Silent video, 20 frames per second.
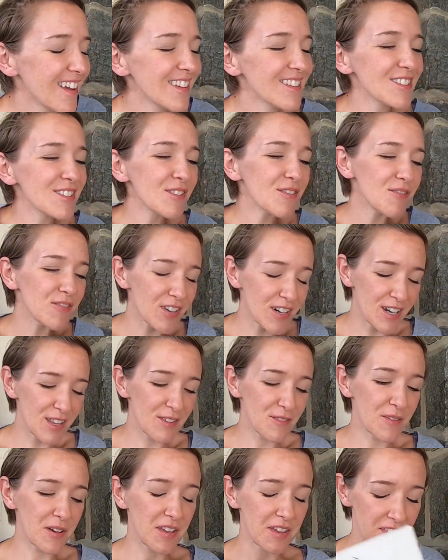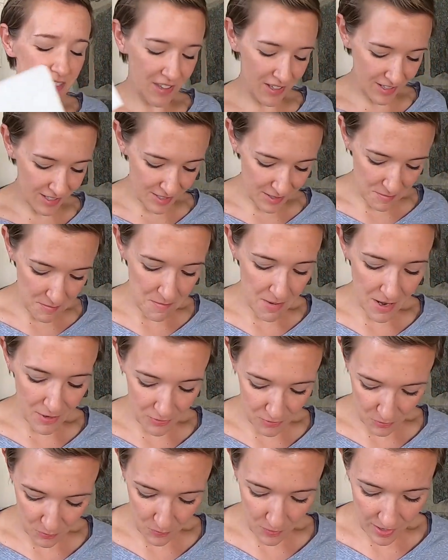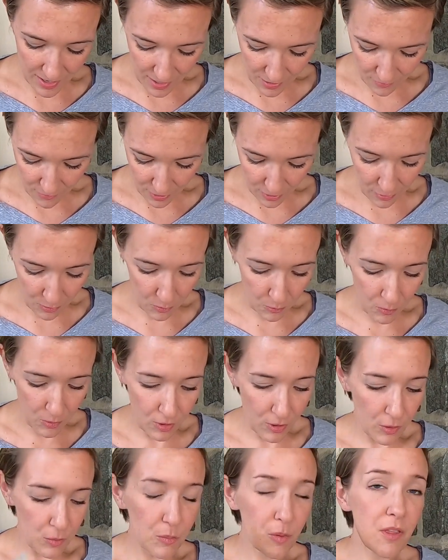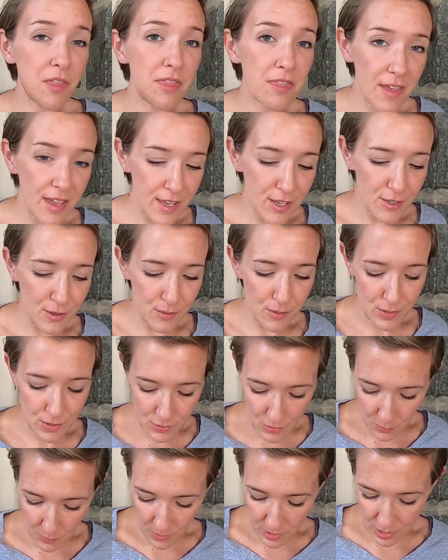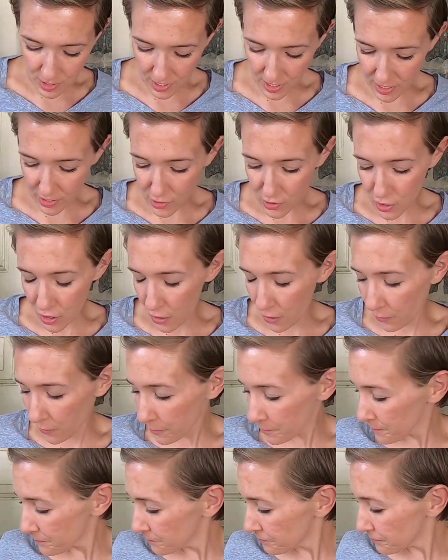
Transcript: It's so funny the way things make their way around the world. Well, thank you so much again, Joe.